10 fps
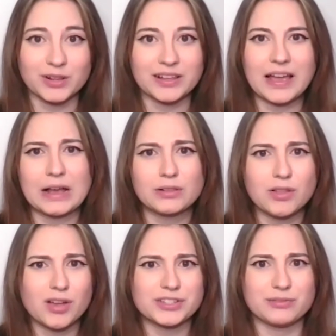How
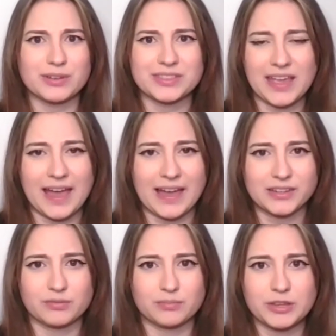long do you want the ad
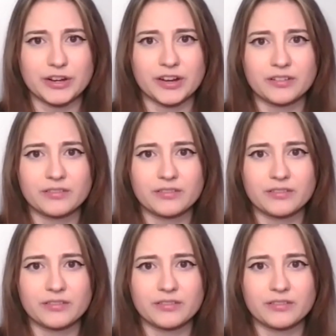to appear?